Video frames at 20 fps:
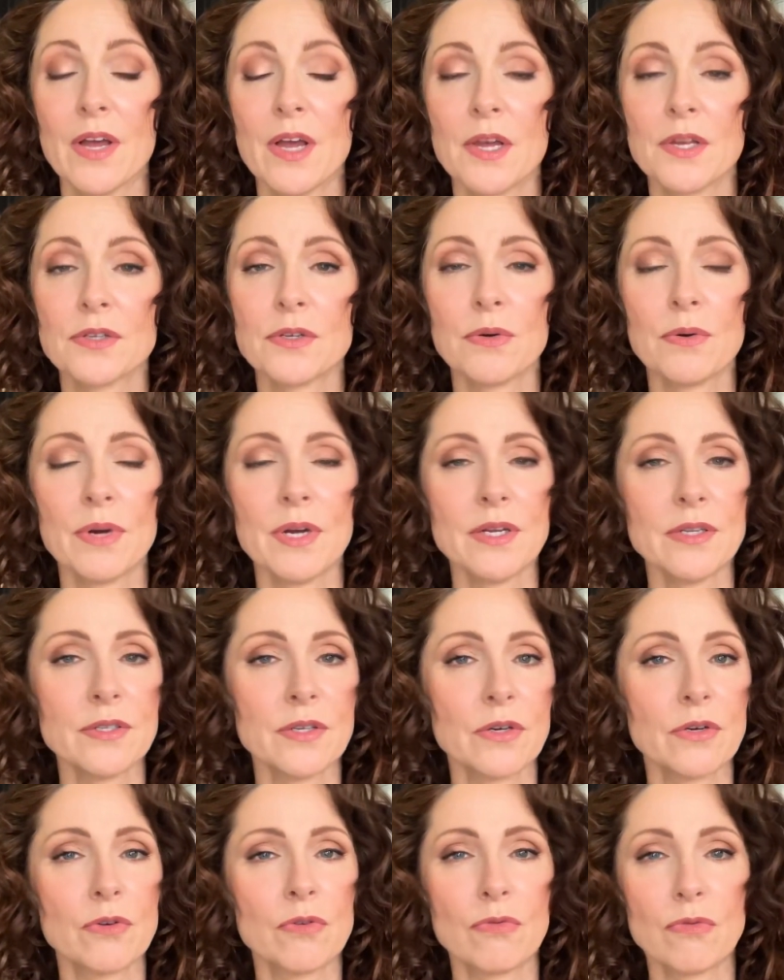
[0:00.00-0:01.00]
So it's a
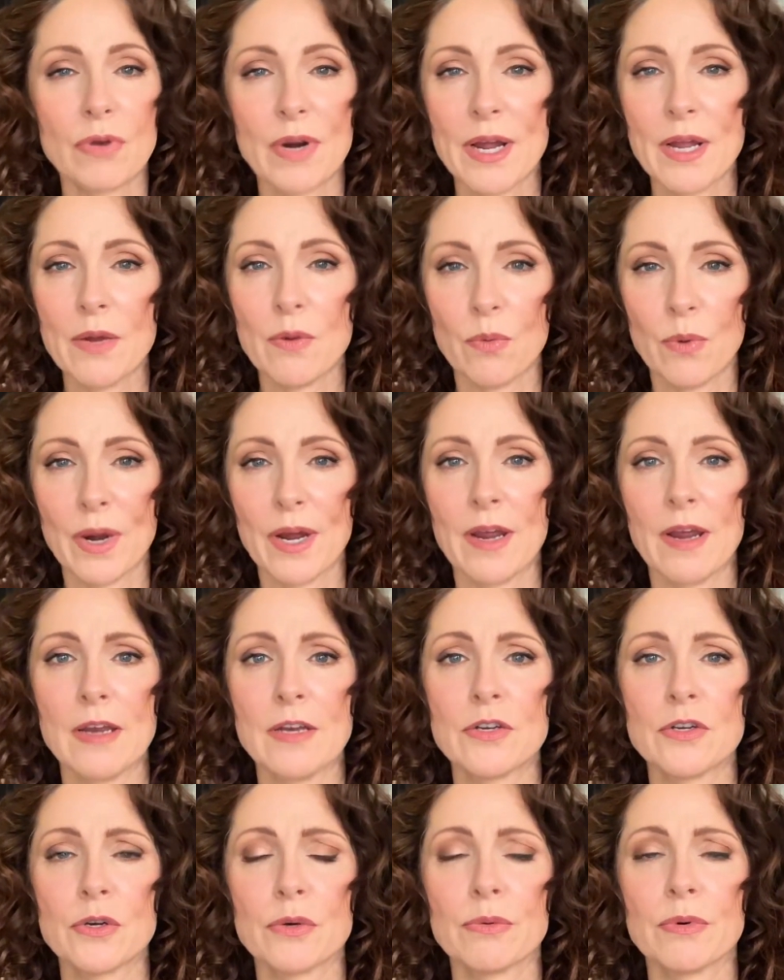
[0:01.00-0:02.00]
great way
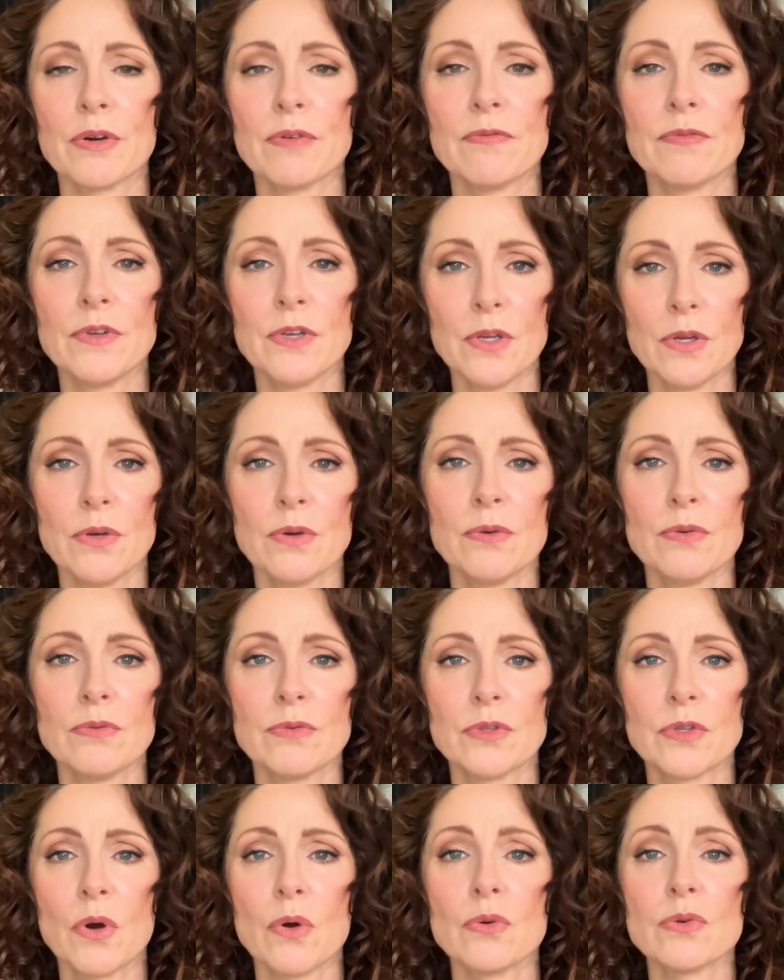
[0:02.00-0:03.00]
to review
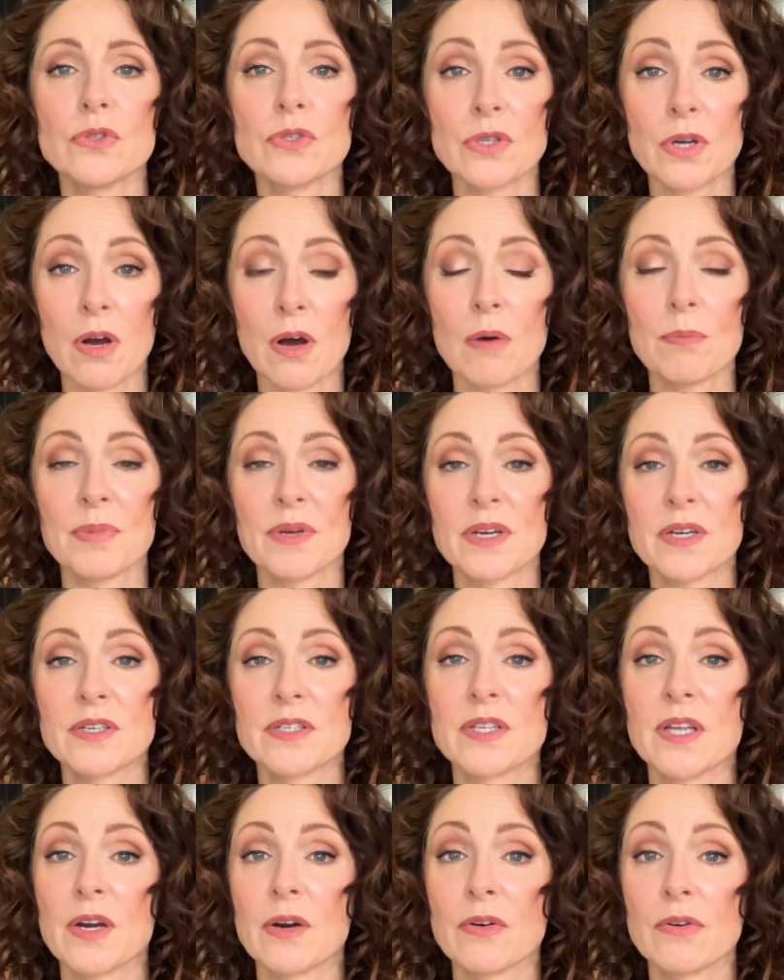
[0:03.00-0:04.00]
those topics
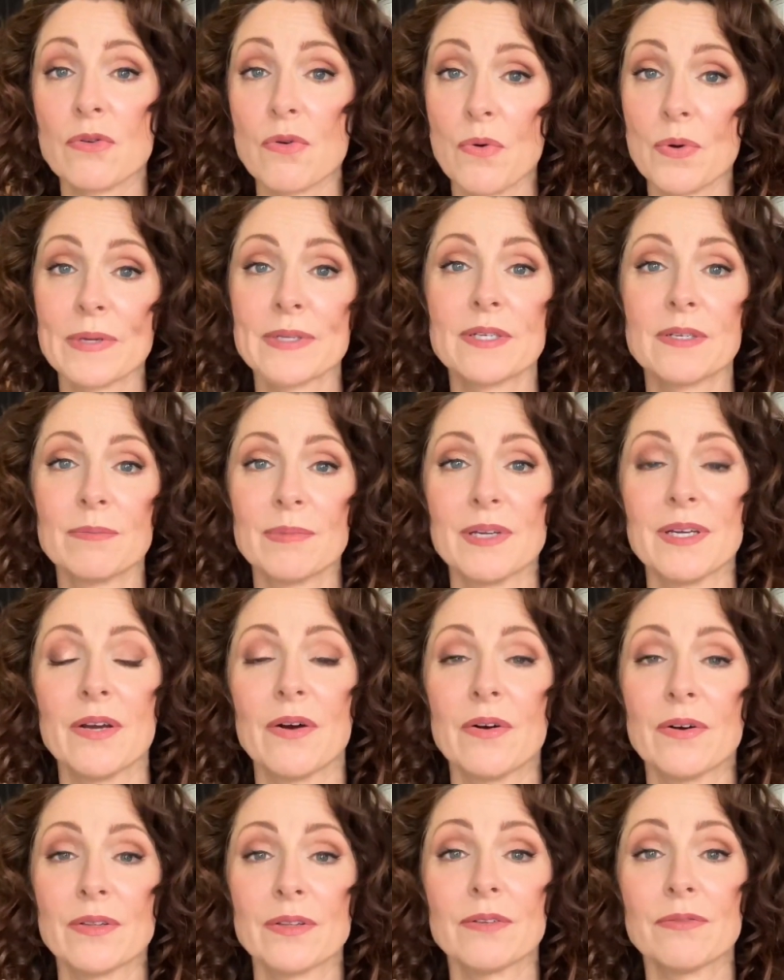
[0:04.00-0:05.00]
that are going to be
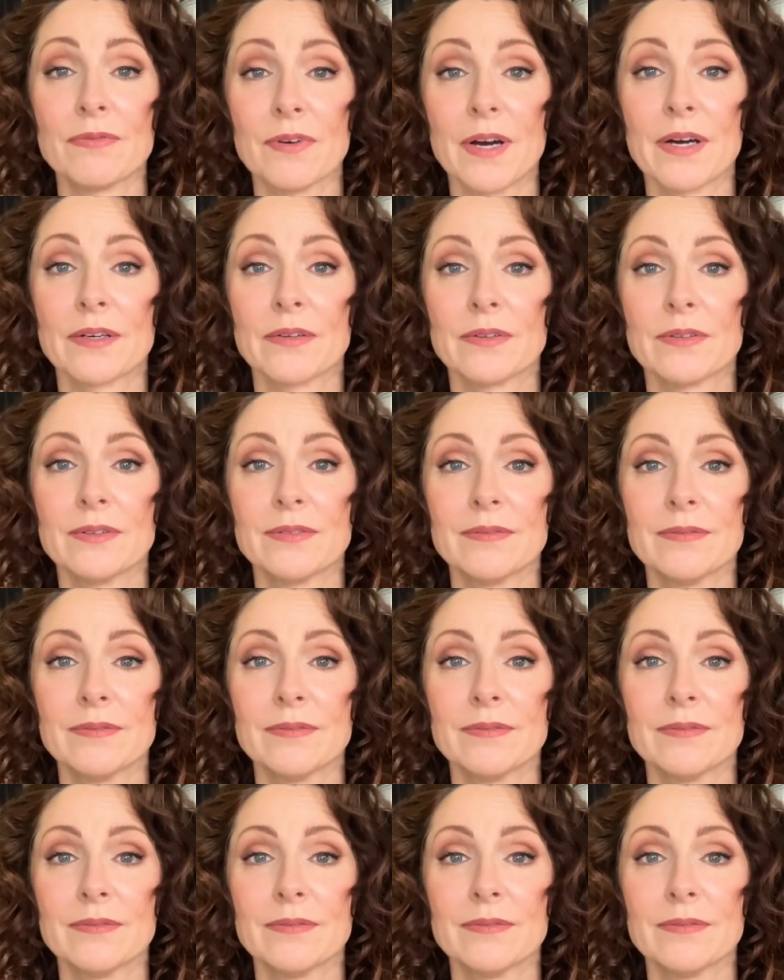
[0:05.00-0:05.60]
on the final.